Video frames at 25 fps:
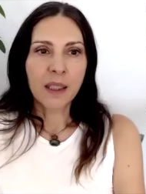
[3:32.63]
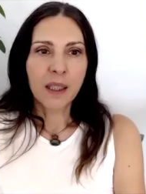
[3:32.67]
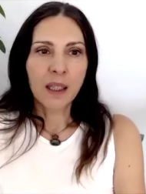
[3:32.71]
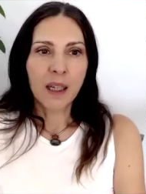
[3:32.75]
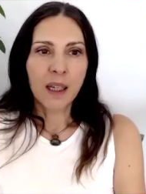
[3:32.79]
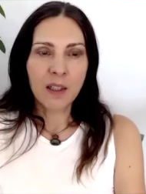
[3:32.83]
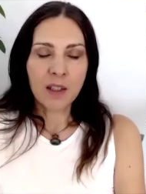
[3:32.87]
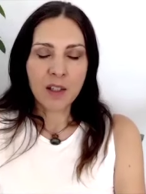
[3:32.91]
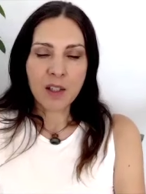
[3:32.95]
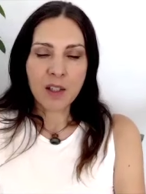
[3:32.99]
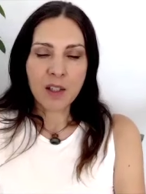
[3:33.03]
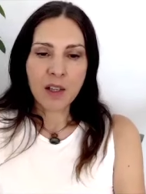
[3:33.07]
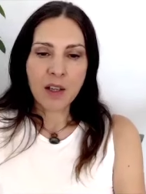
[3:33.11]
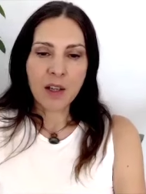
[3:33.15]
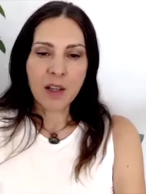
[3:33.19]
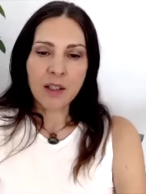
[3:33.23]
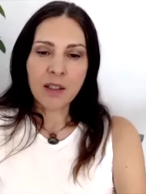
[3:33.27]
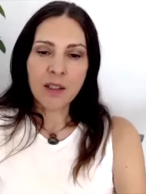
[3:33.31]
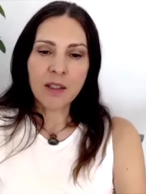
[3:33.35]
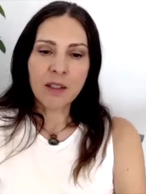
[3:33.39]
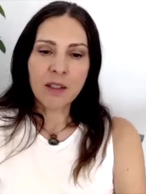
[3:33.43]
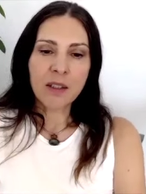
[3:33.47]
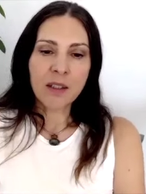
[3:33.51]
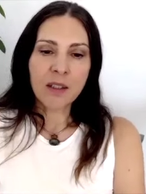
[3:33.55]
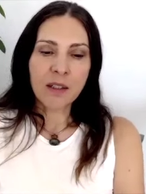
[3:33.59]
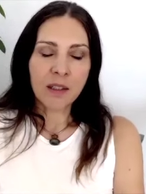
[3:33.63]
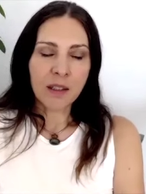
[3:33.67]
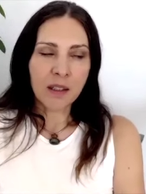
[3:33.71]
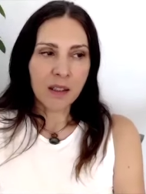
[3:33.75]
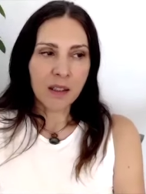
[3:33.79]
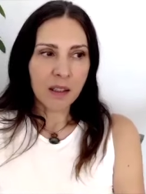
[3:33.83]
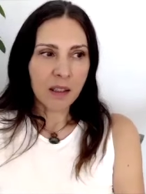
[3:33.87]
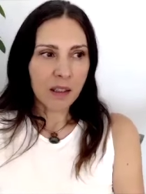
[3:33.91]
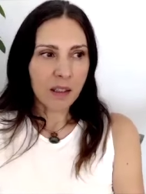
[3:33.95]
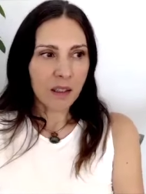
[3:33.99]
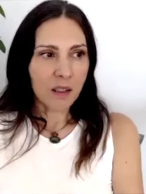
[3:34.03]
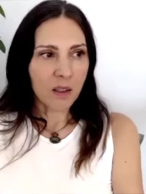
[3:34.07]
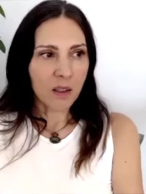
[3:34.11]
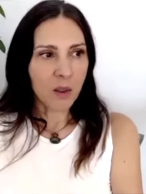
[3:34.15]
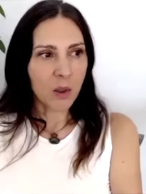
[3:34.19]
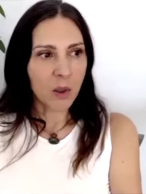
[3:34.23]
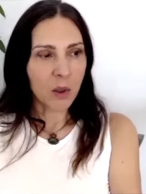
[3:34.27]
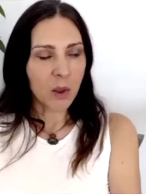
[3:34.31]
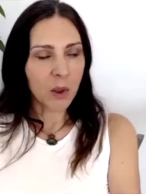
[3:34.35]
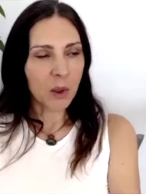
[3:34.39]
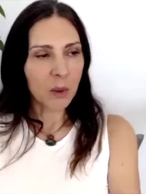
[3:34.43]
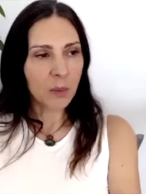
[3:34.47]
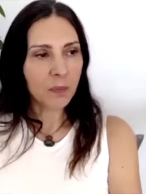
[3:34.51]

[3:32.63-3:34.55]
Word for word: uncertainty or